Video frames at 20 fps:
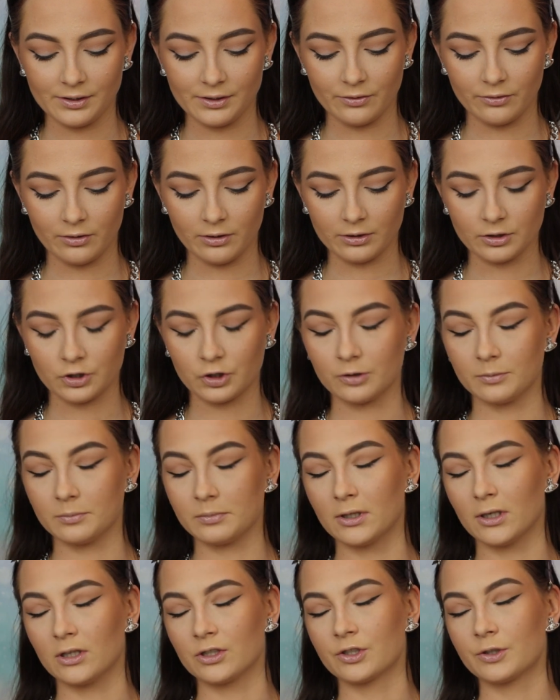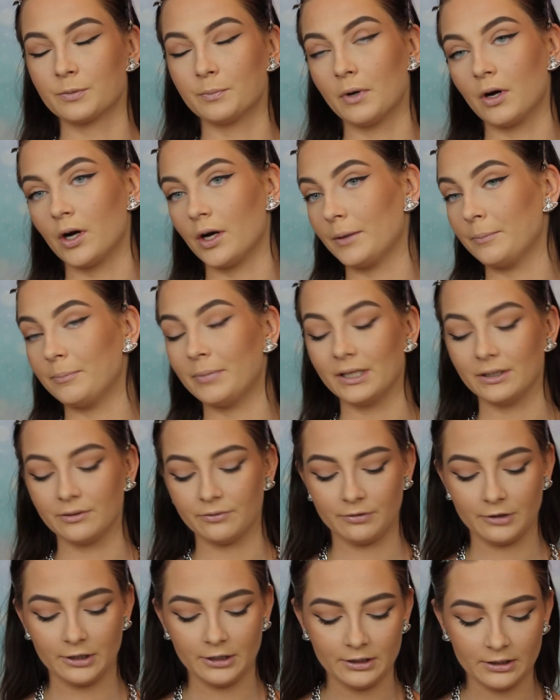the Rocketship blush by
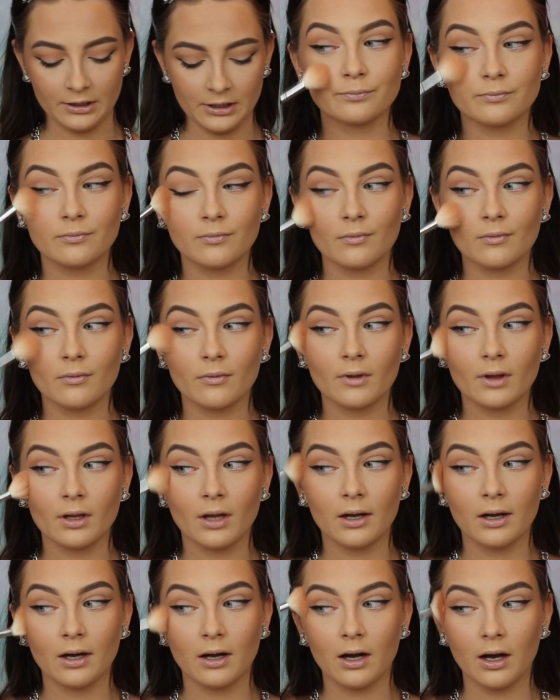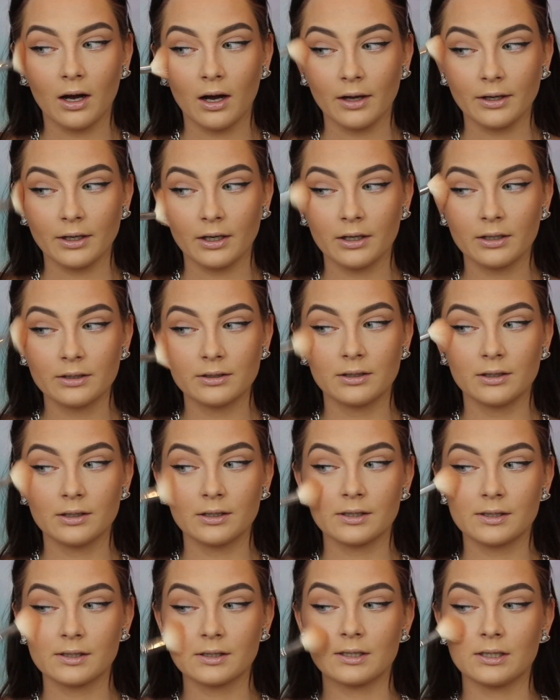Benefit. I heard
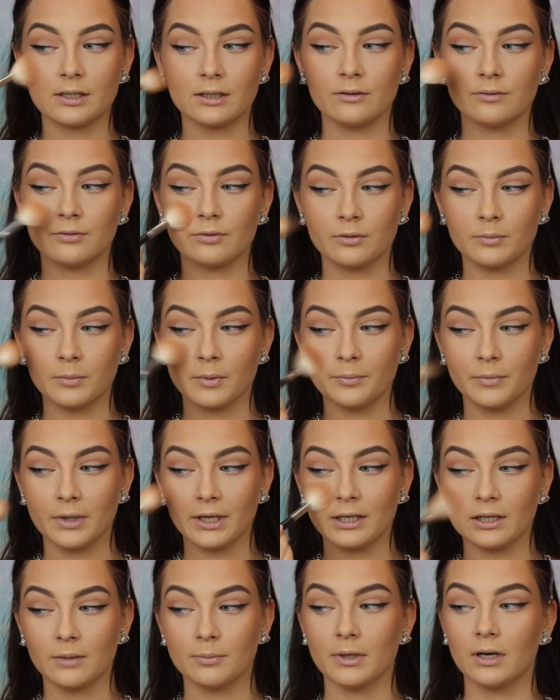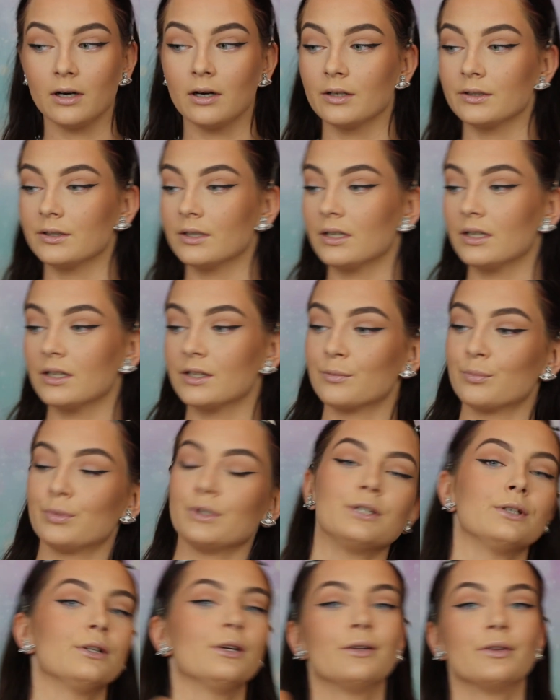this tip from a makeup artist, but you
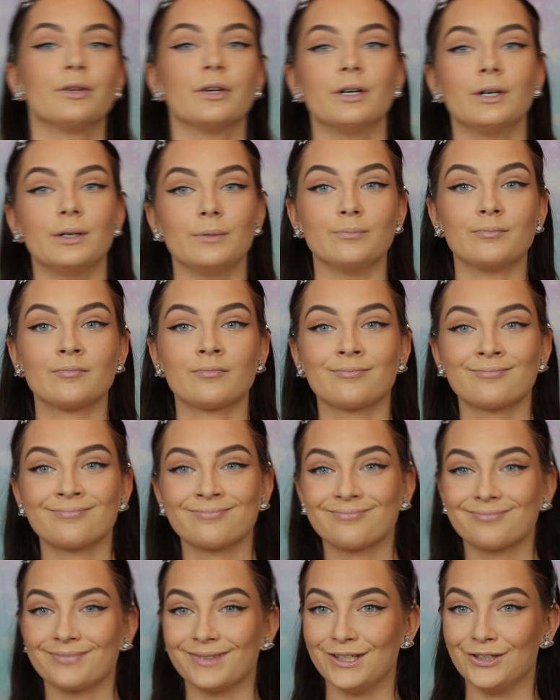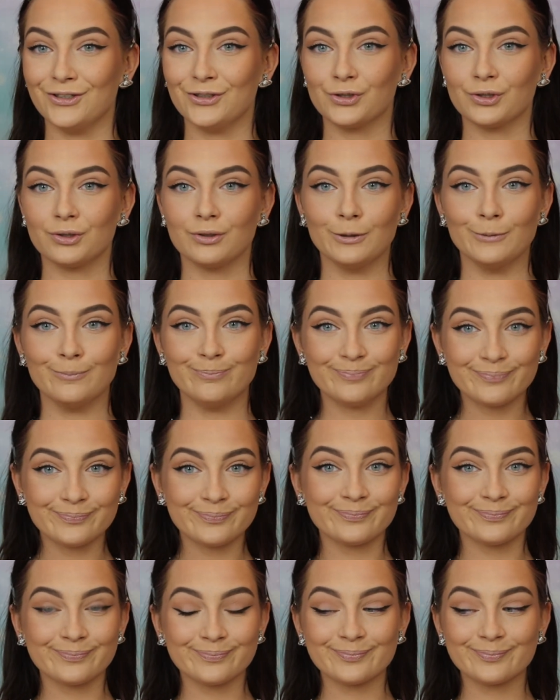know the usual
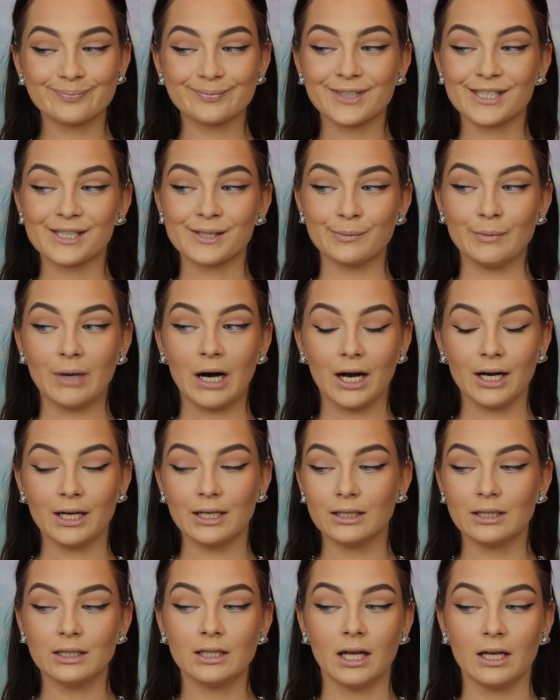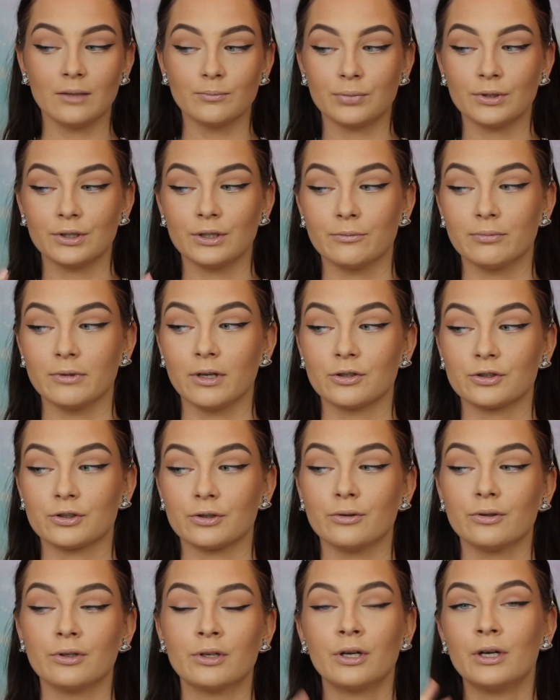smile and put your blush
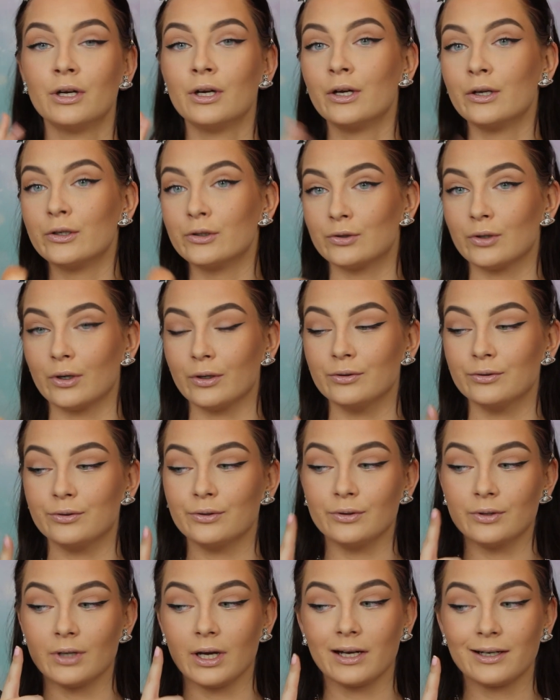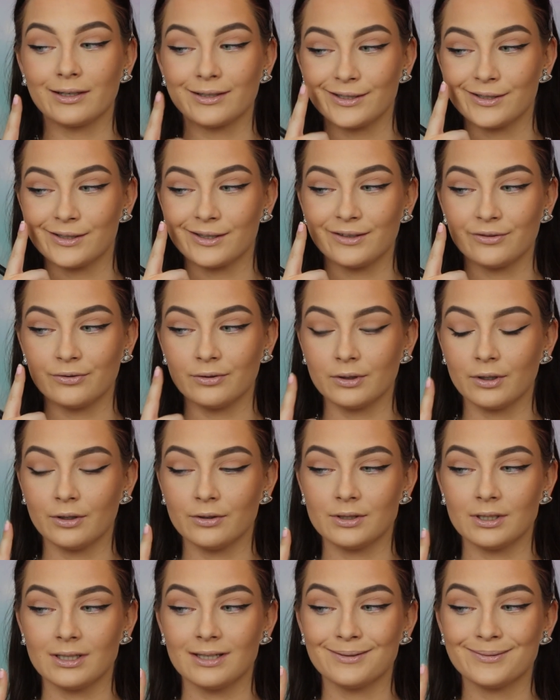on? Don't do that, because if you
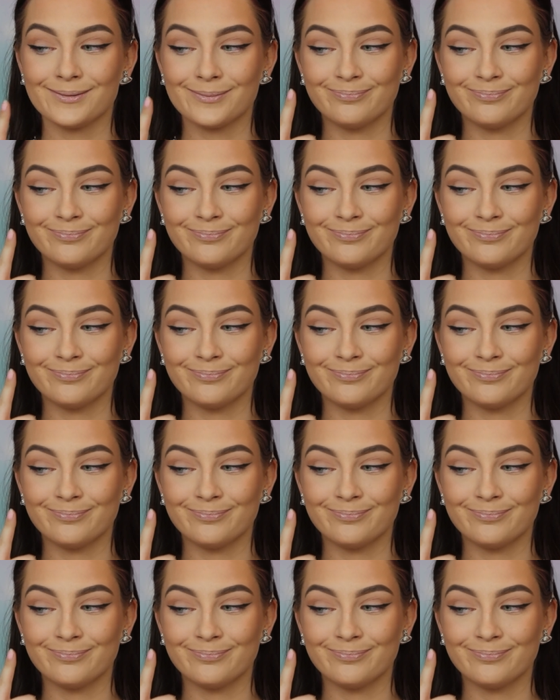notice,